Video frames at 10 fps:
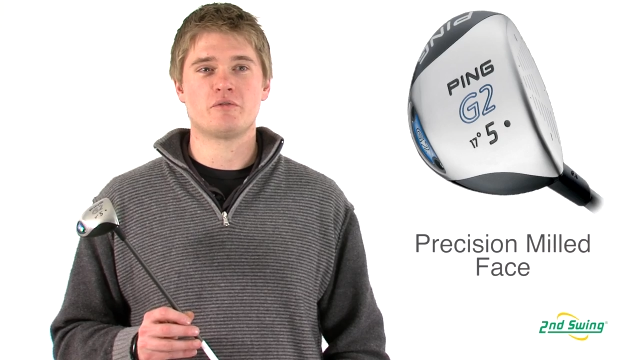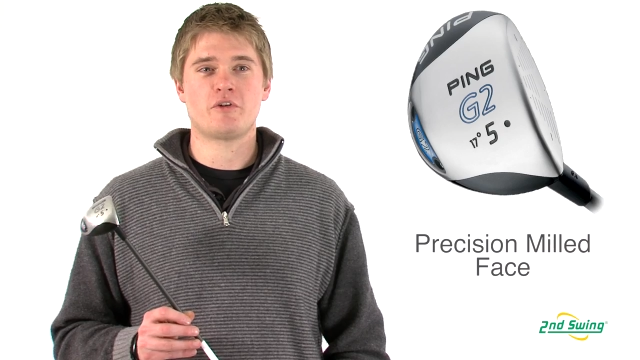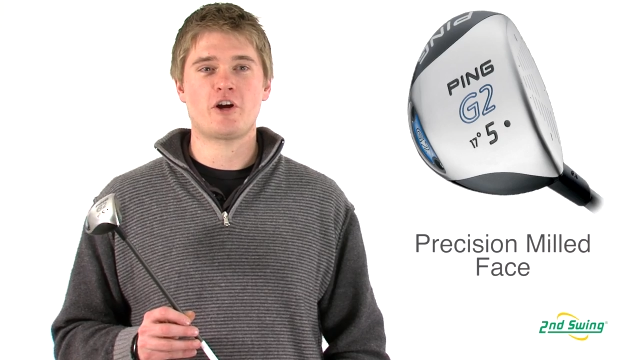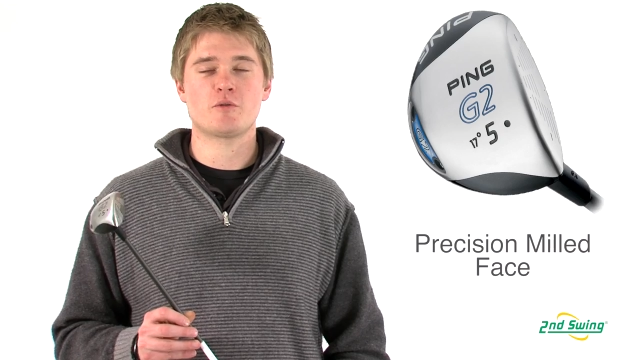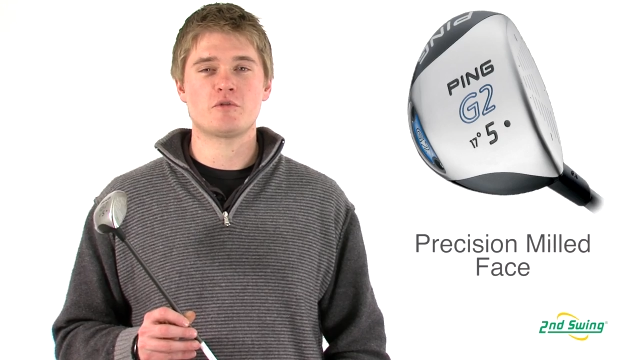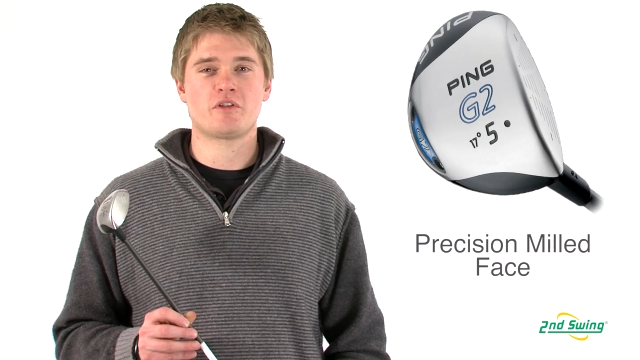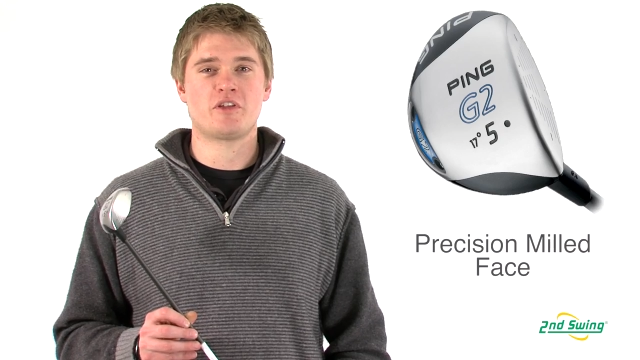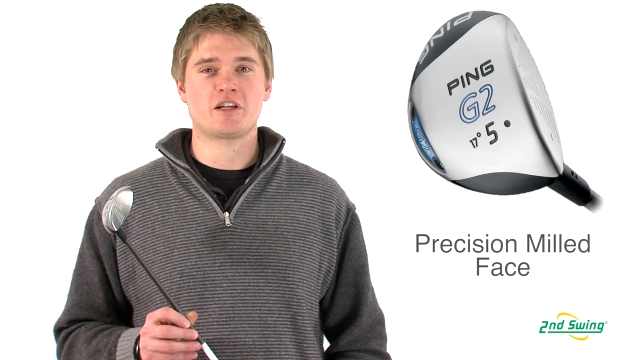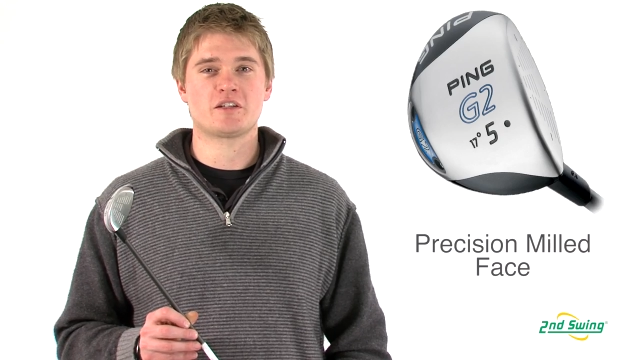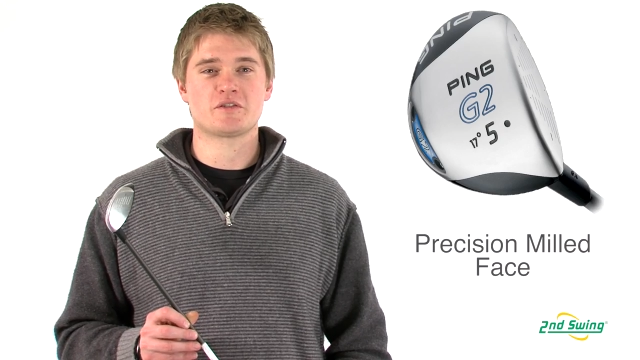variable
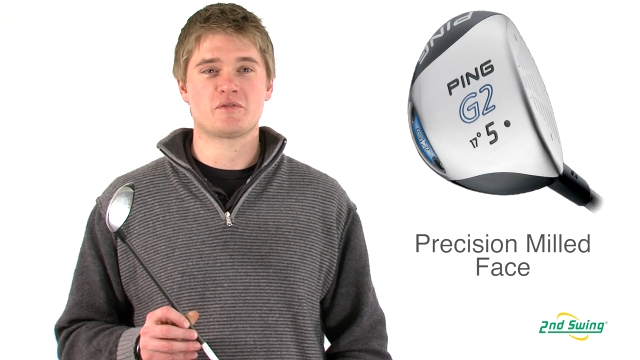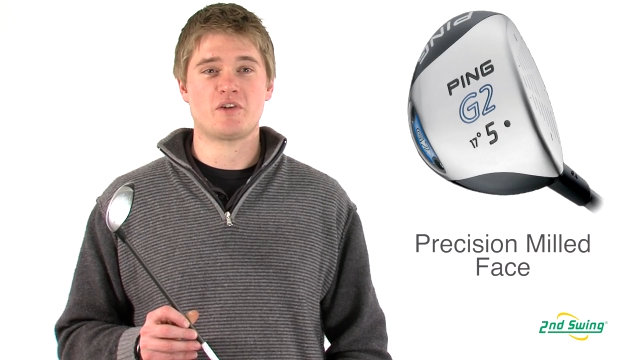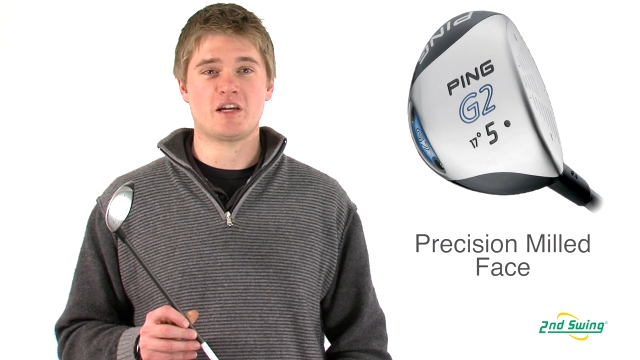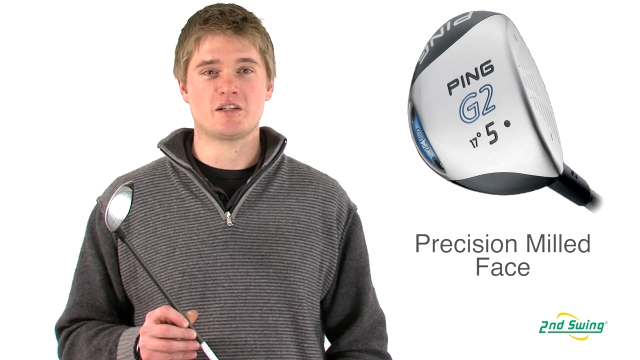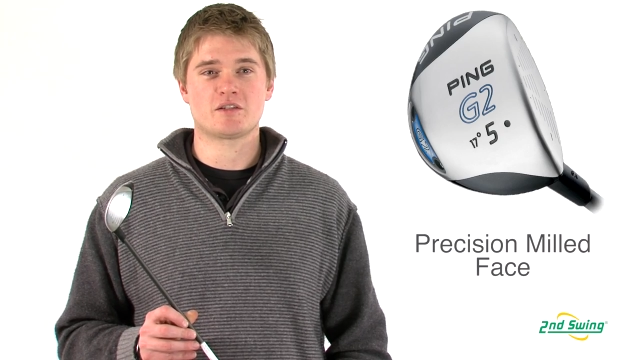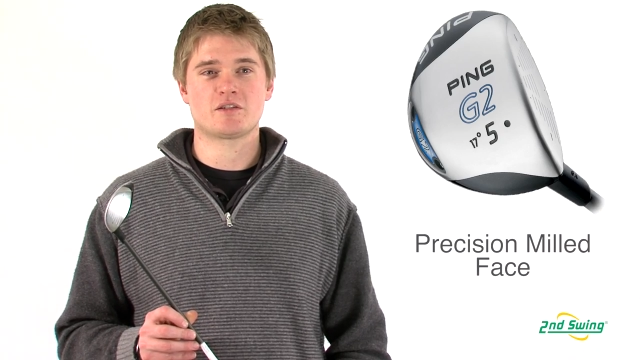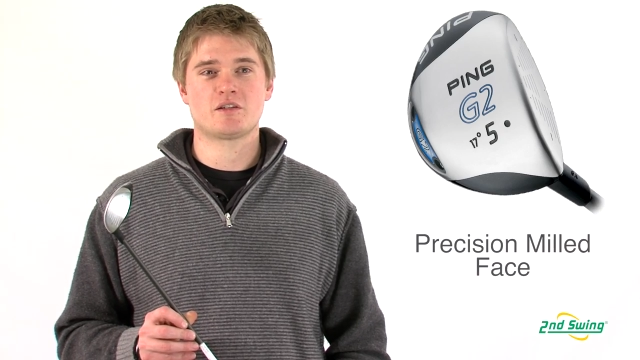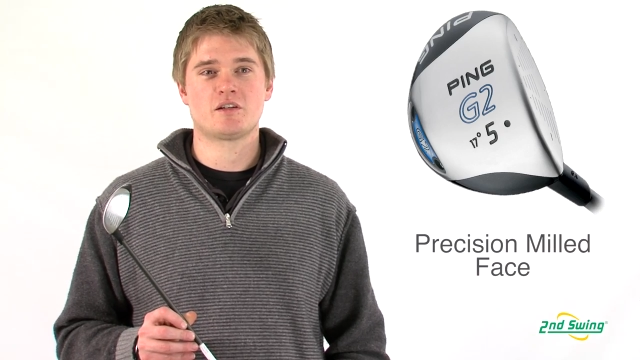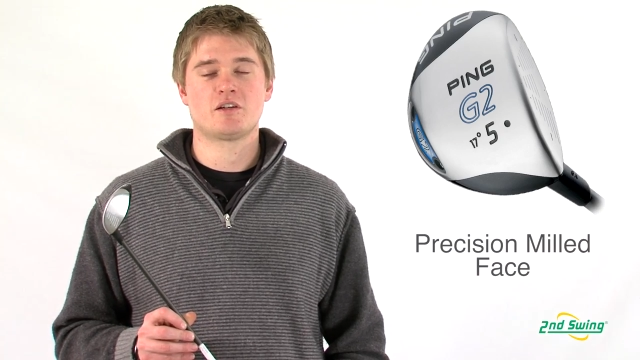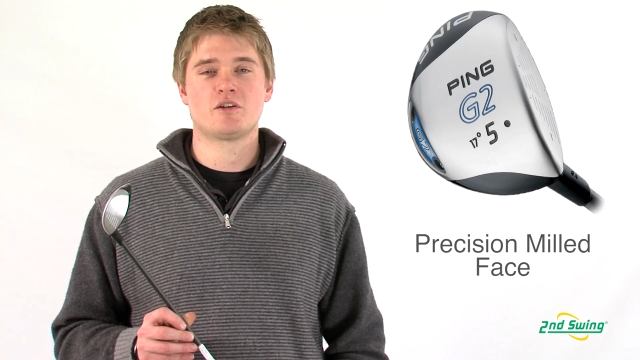thickness face
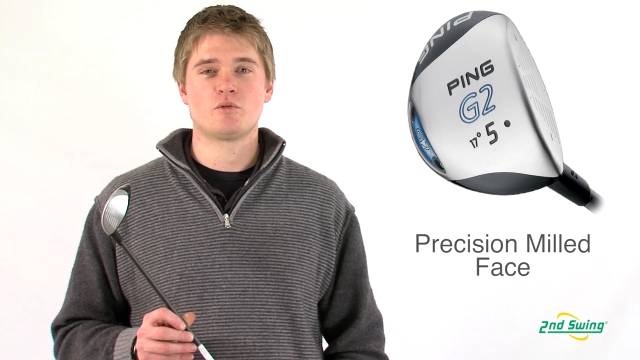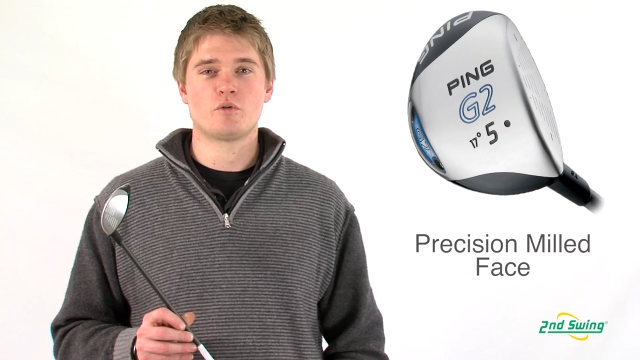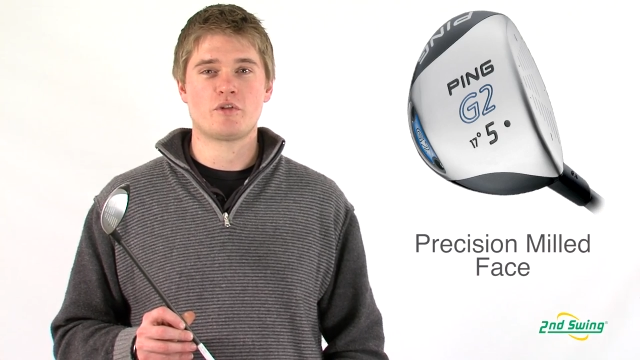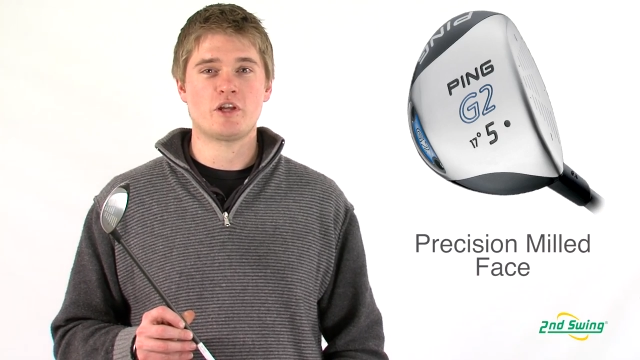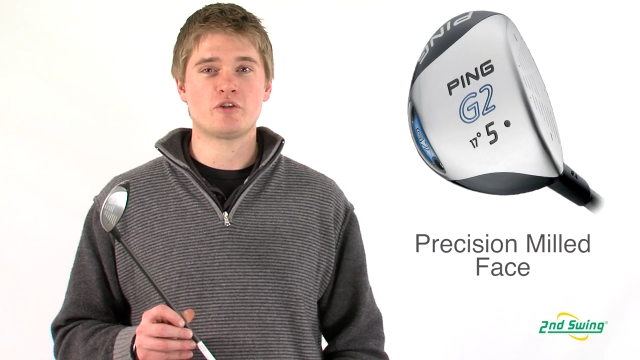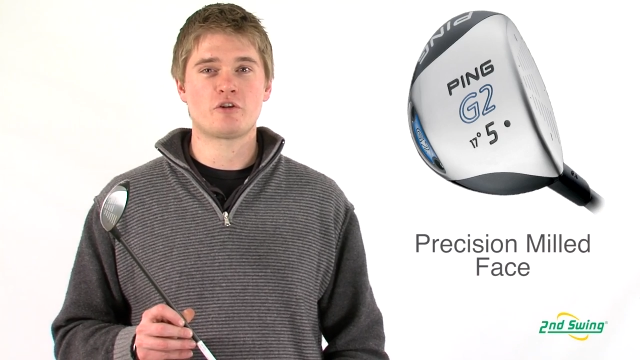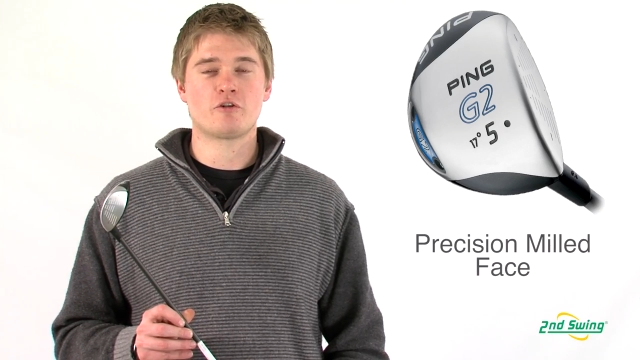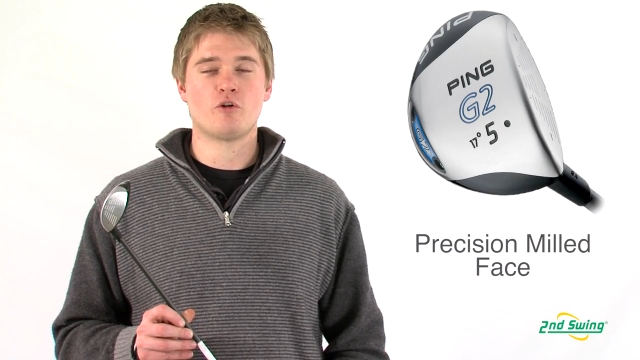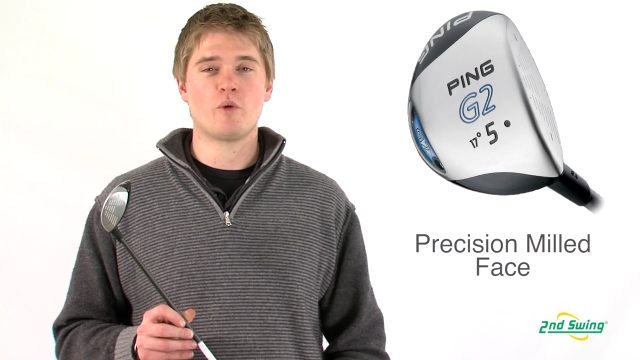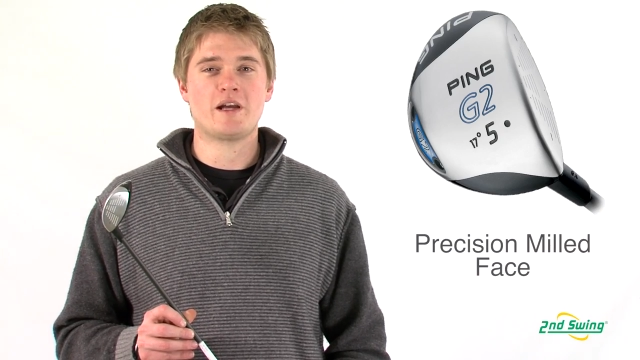with
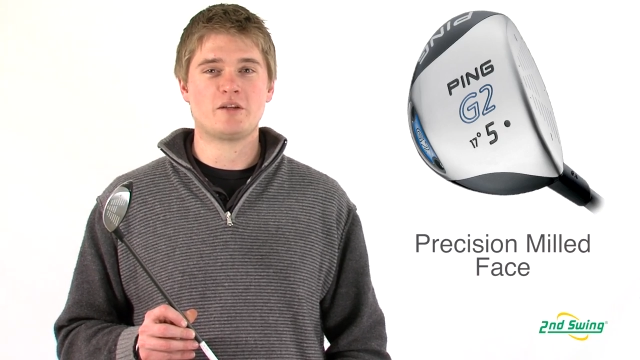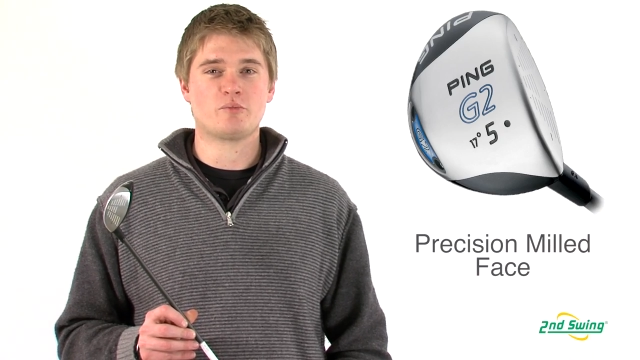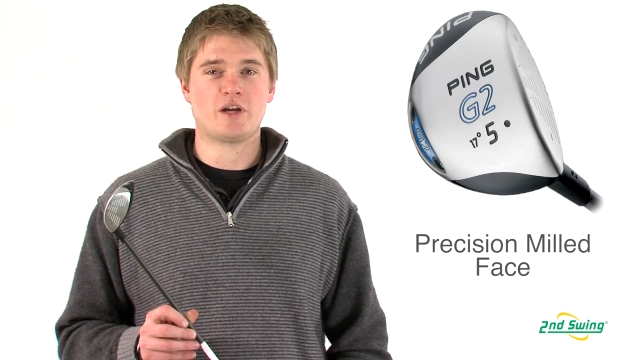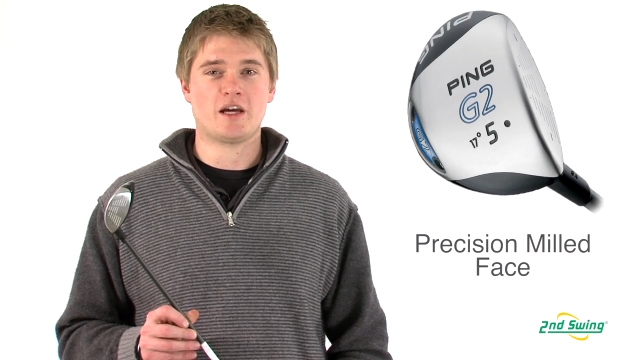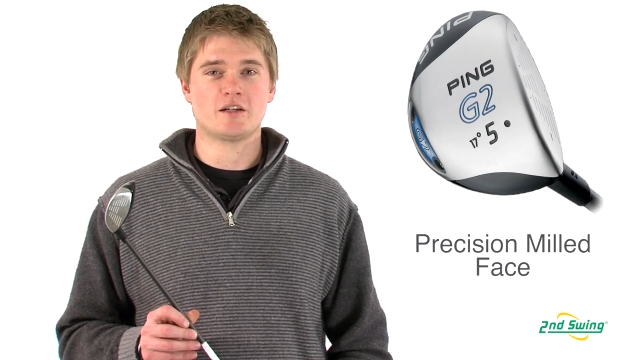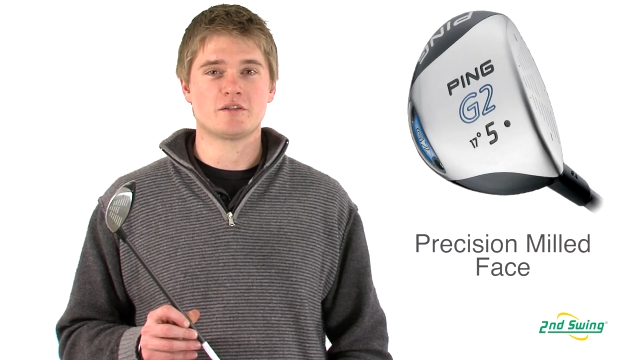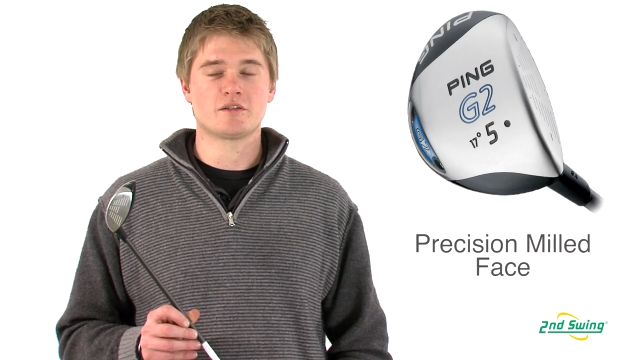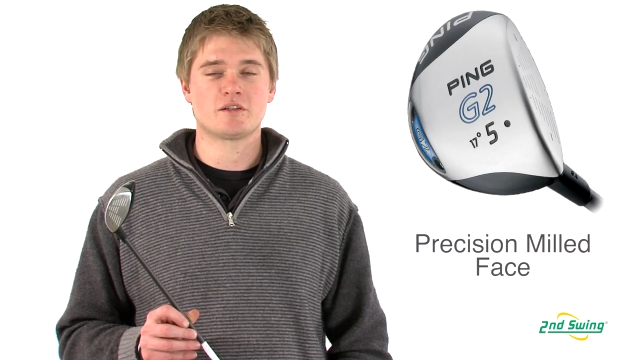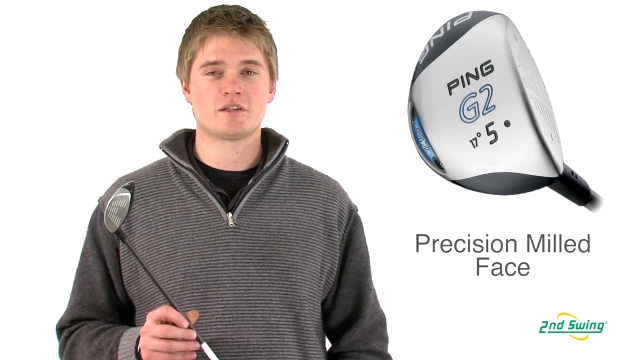internal weighting pads